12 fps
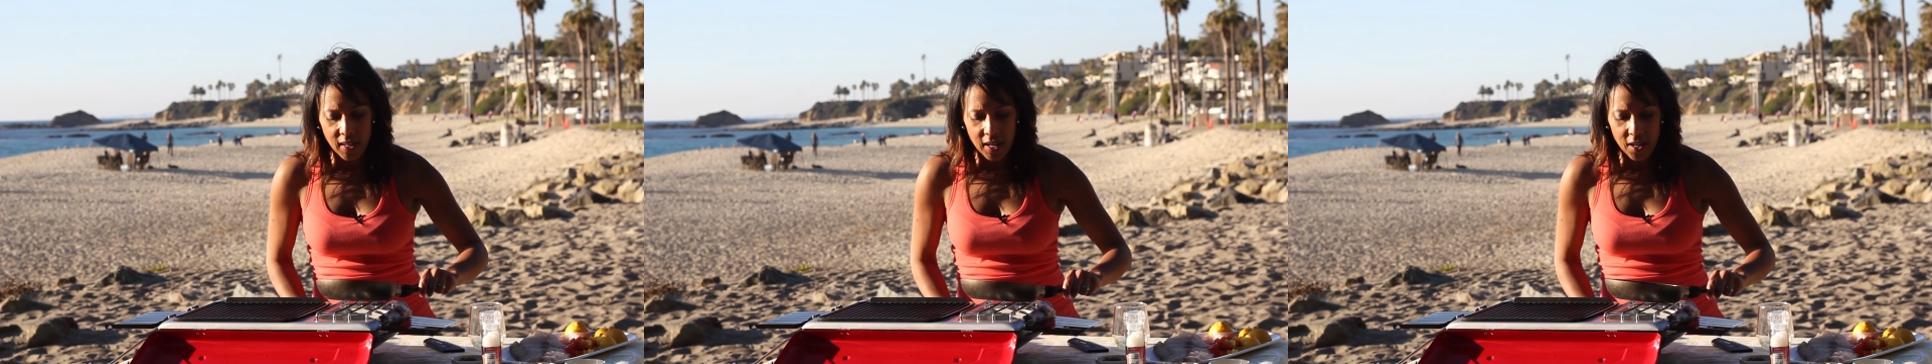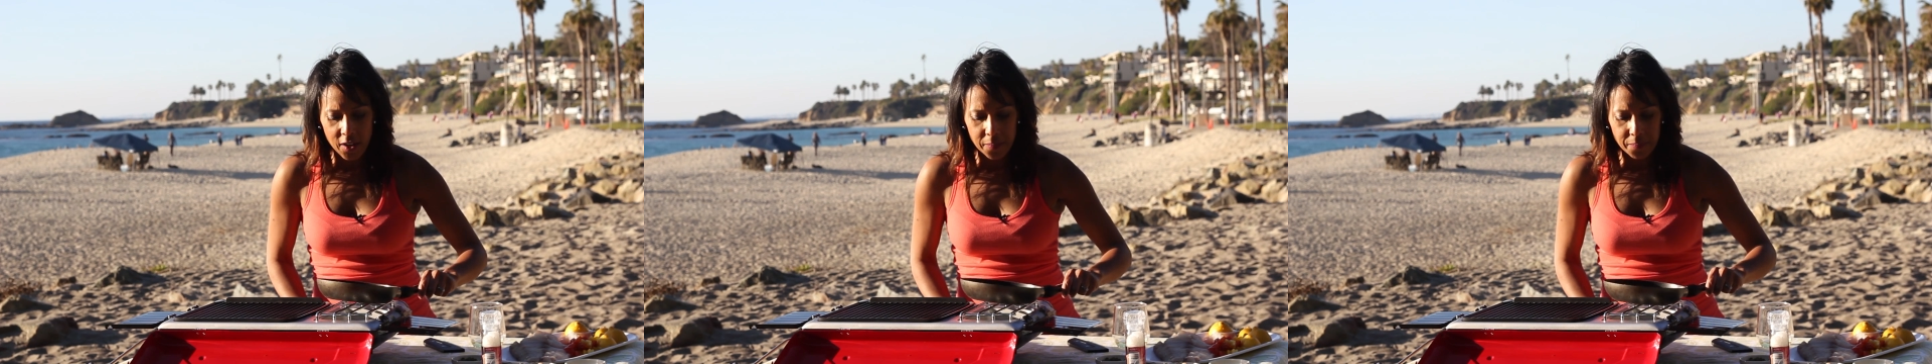
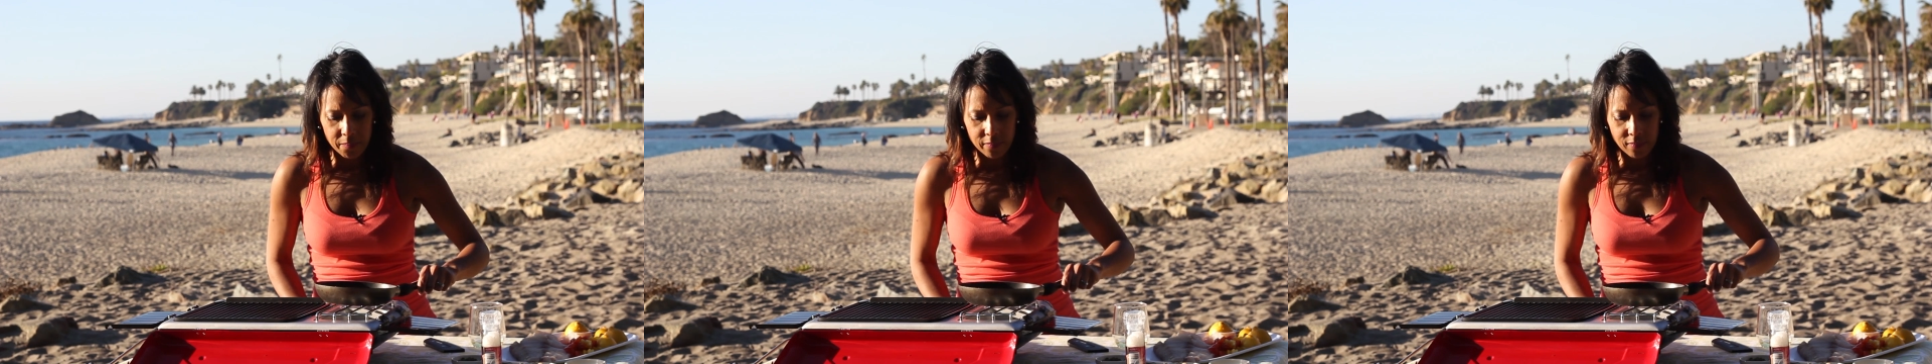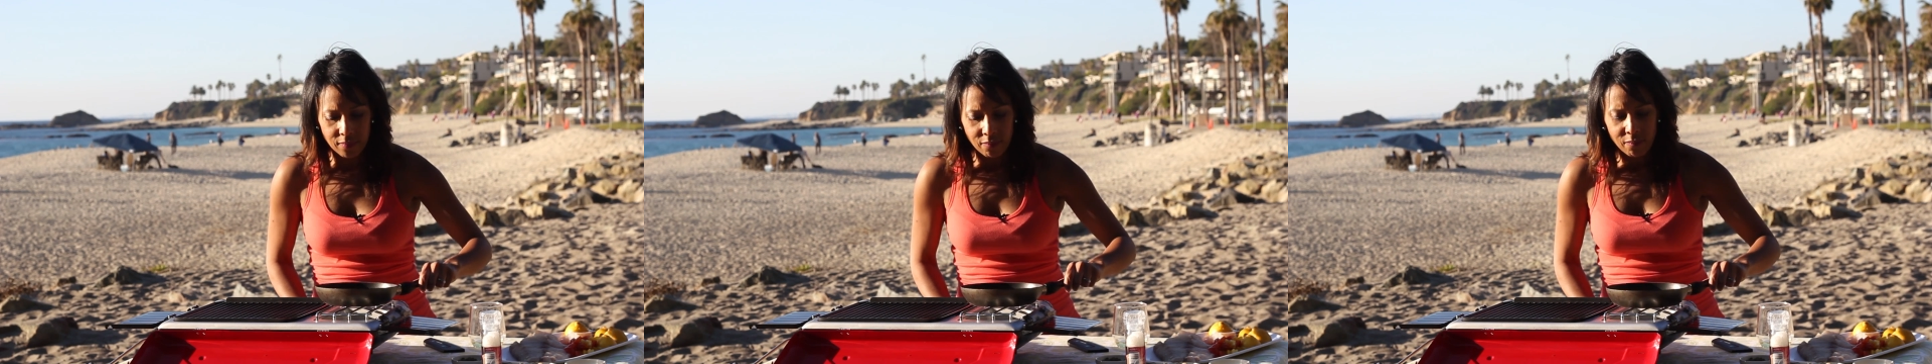there.
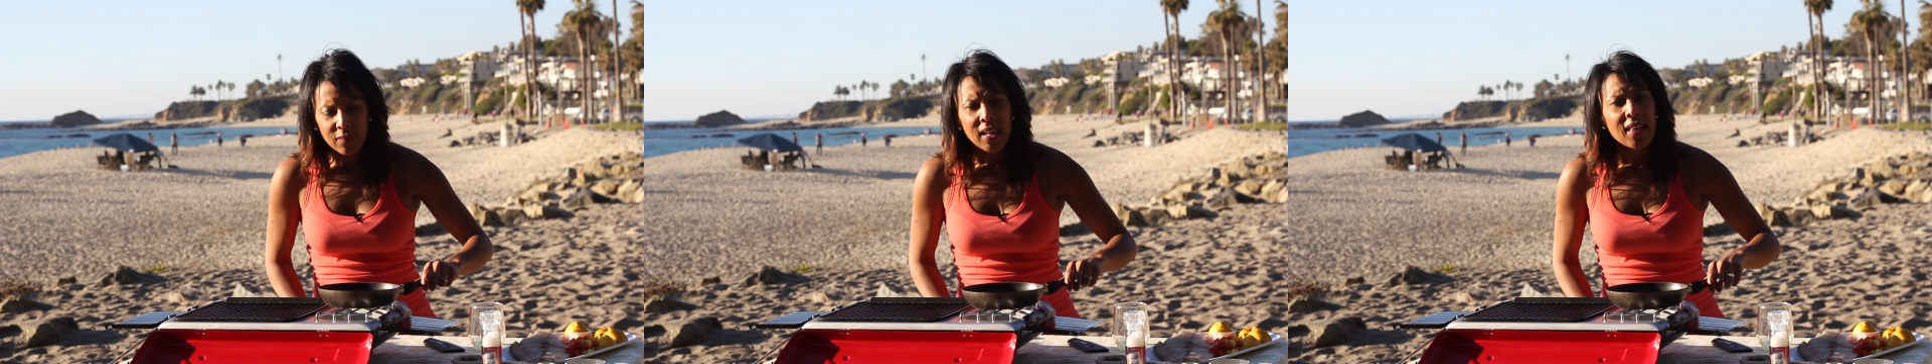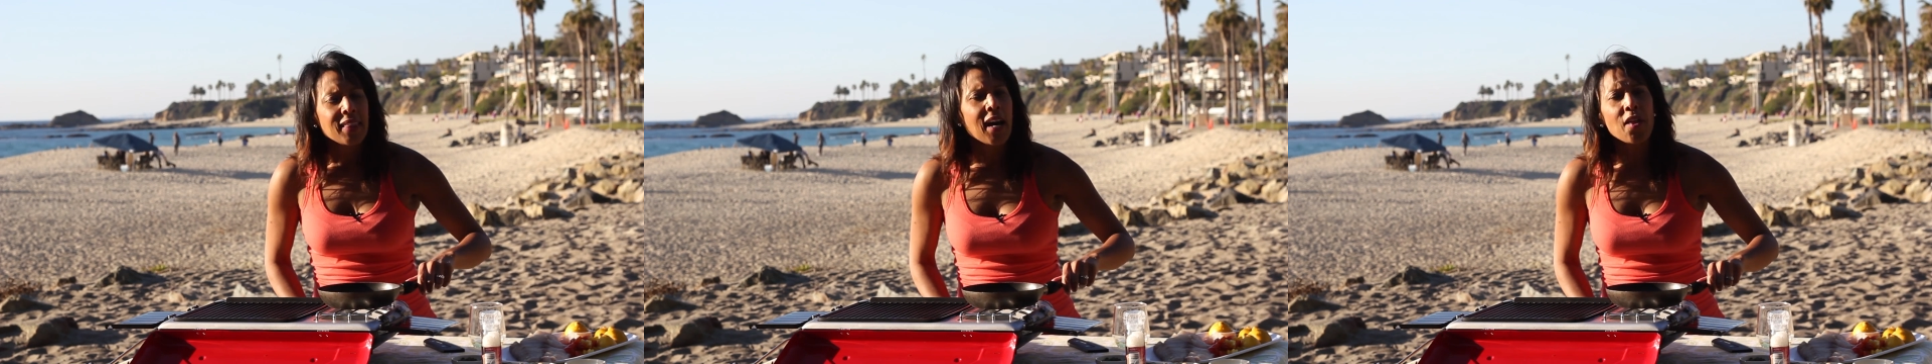
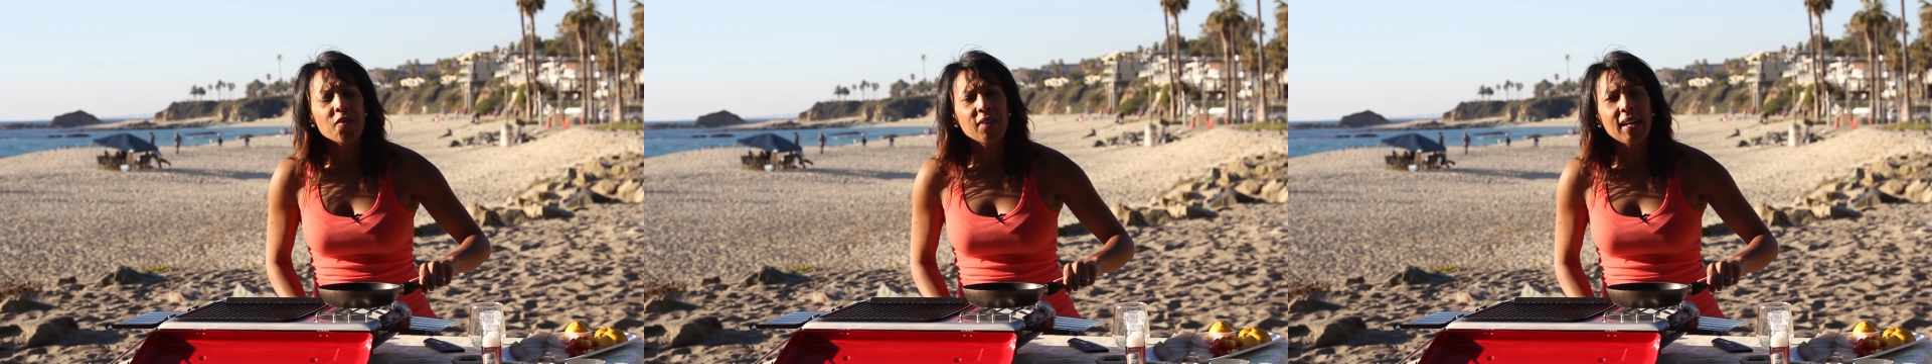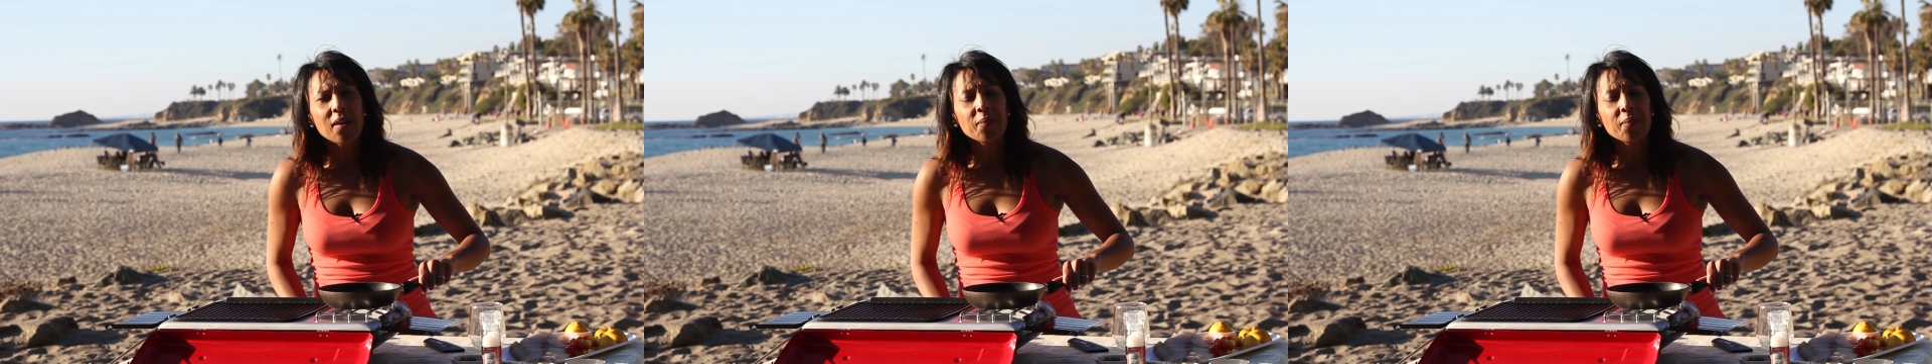The other thing I